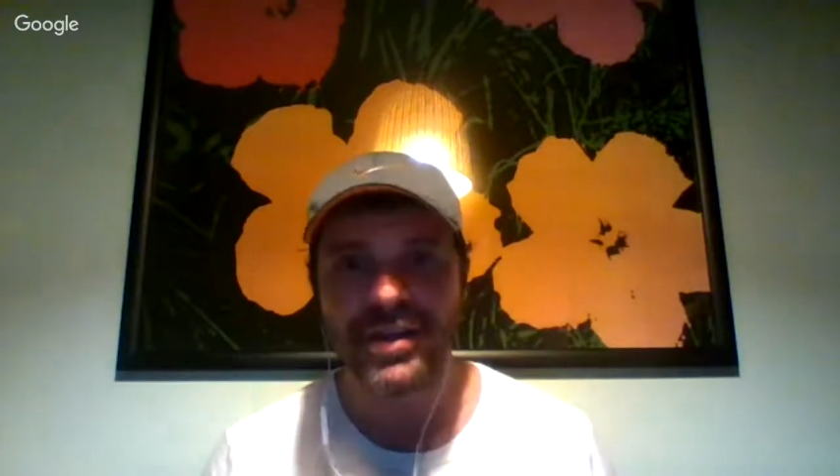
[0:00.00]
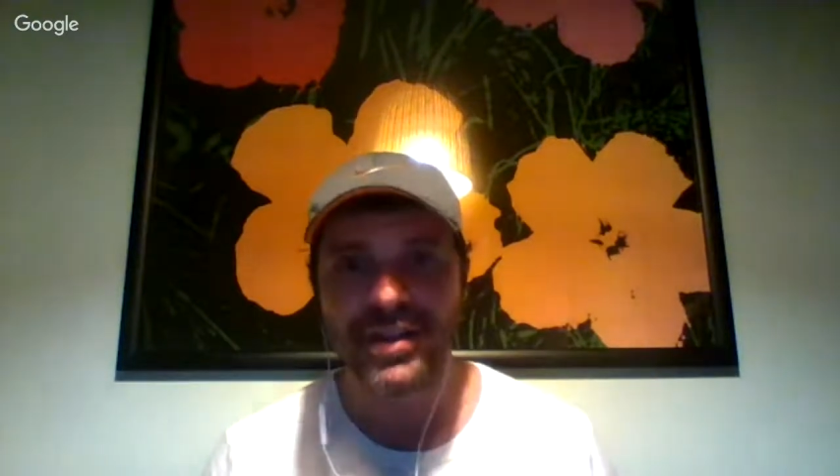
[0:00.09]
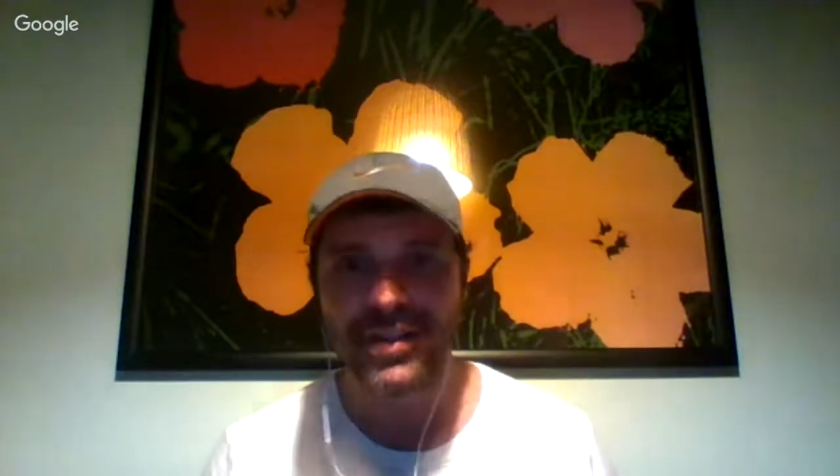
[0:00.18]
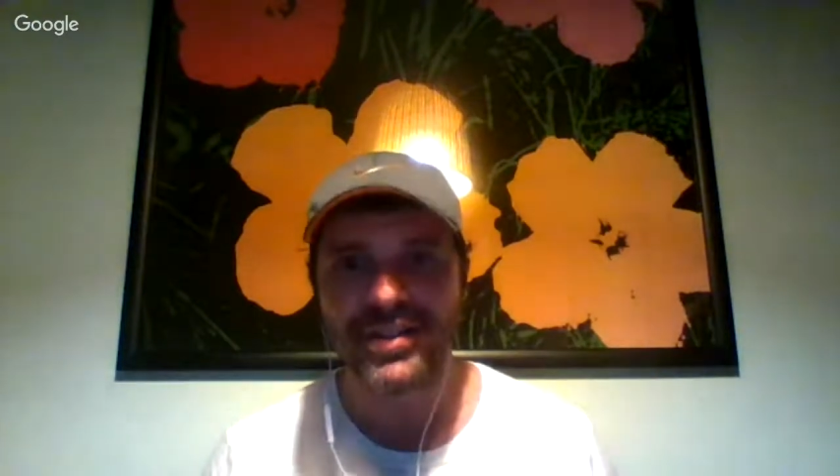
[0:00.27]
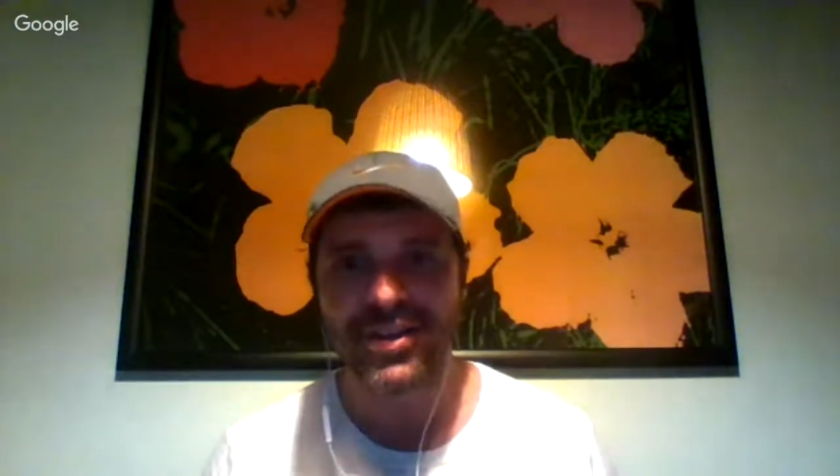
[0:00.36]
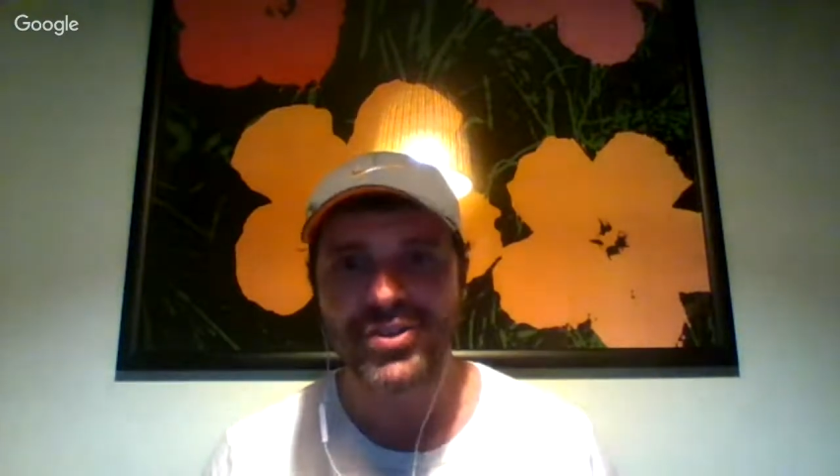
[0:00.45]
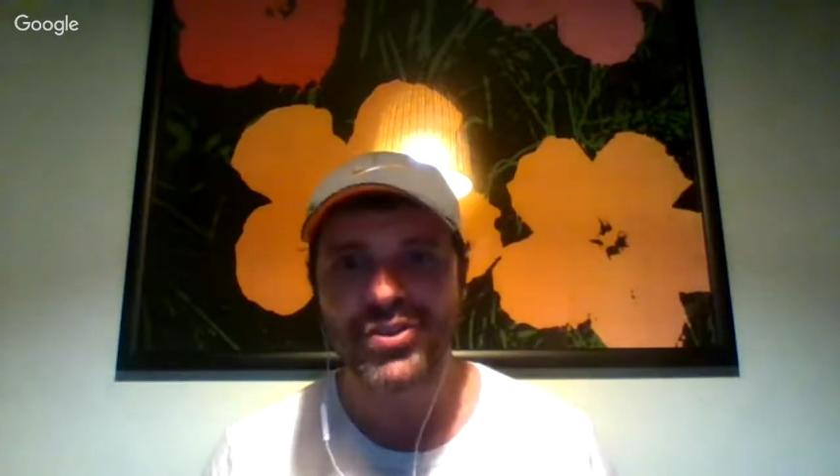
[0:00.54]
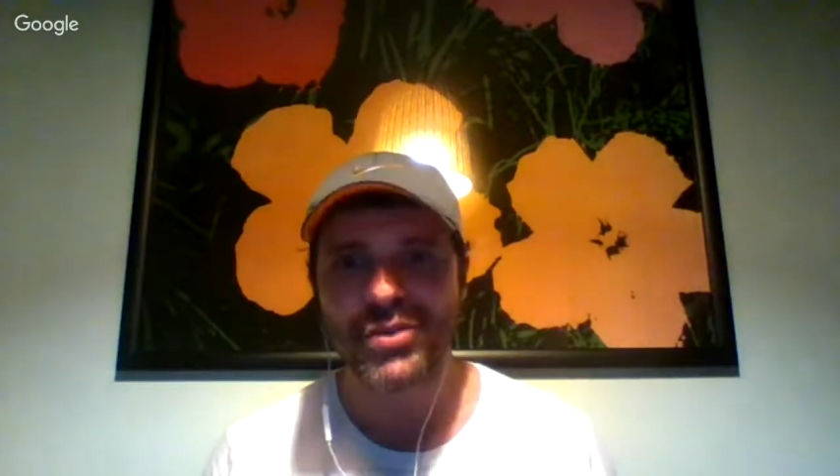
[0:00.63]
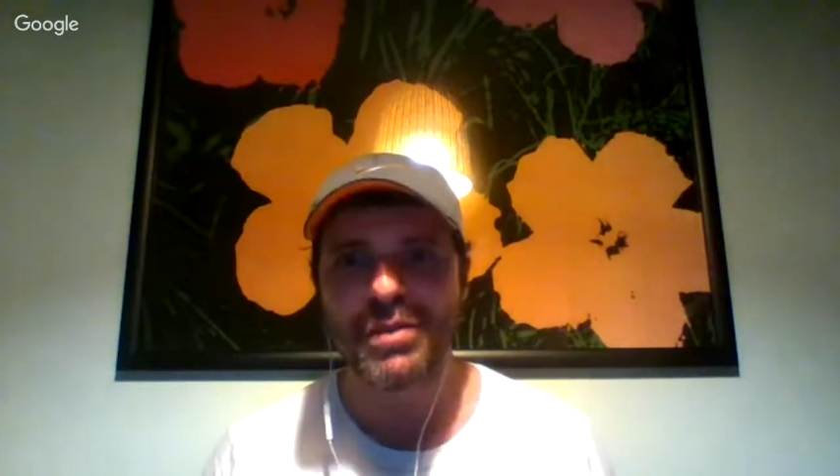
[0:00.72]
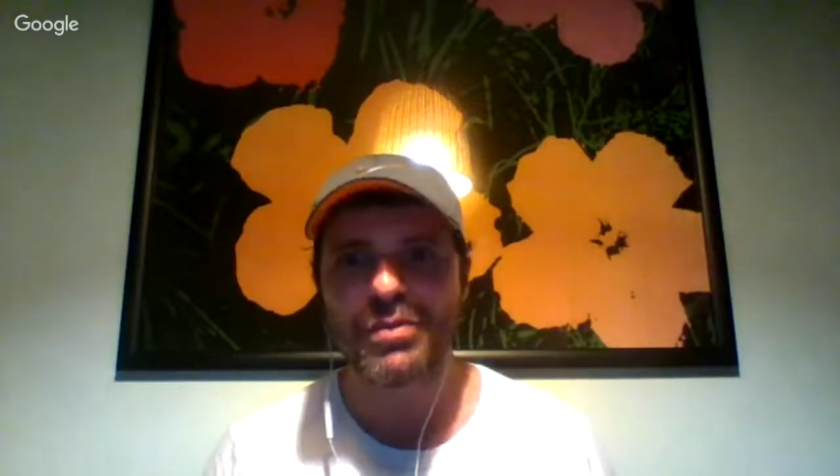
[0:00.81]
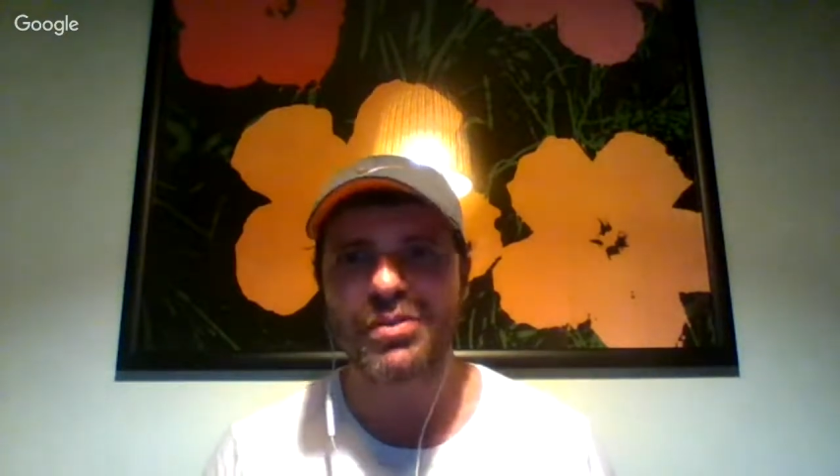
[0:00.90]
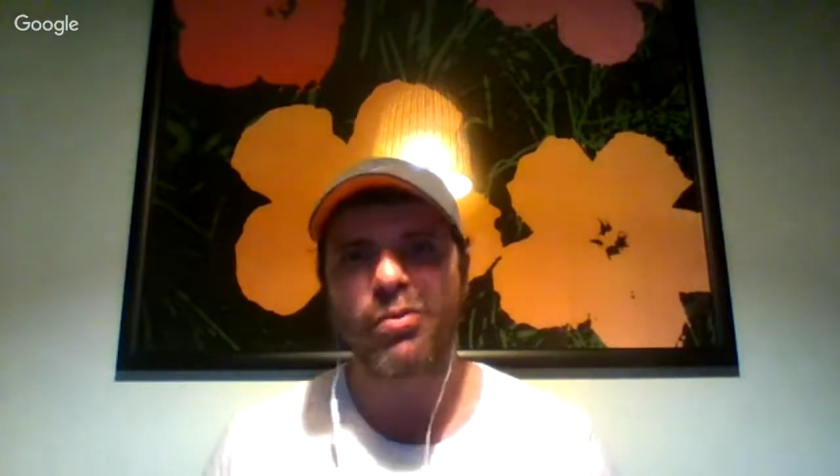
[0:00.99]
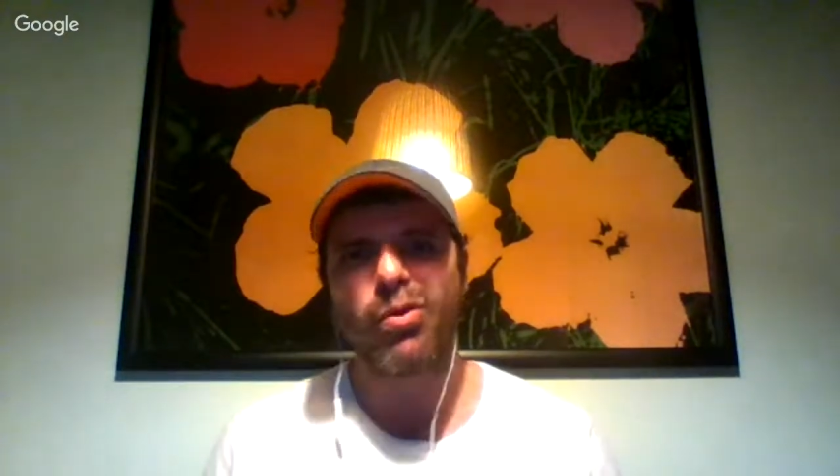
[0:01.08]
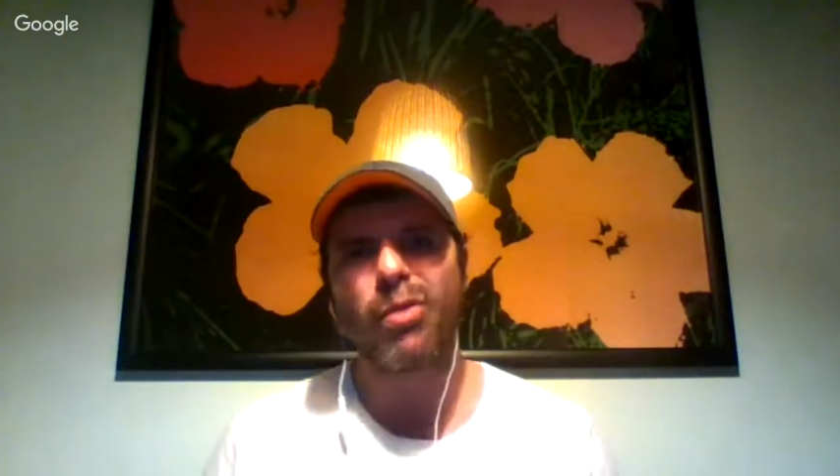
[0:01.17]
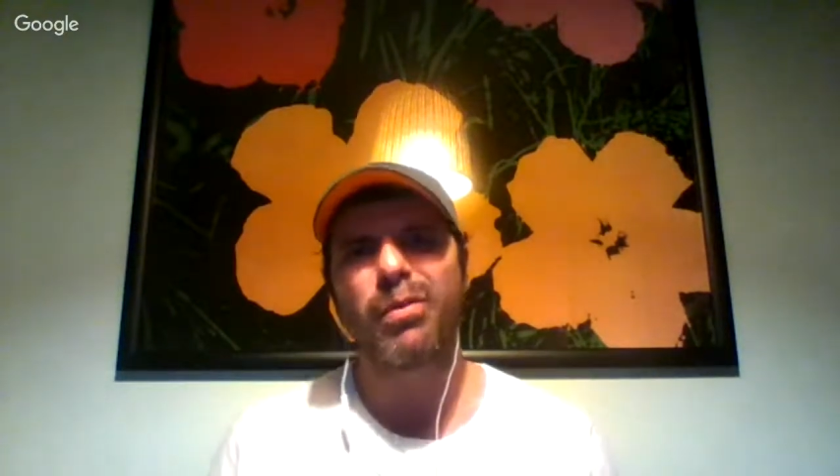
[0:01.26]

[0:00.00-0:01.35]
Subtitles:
You know, so people say, "Oh,